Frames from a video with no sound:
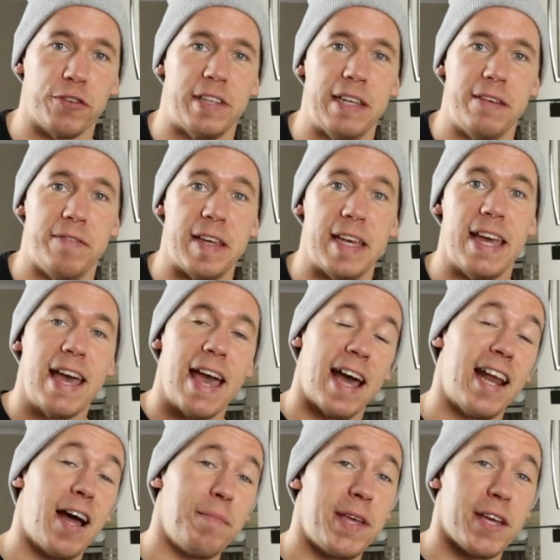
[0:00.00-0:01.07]
TV
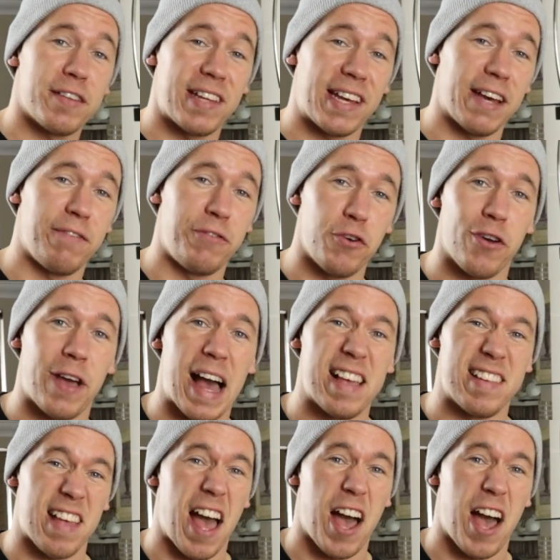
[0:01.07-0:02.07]
and I'm here to give you guys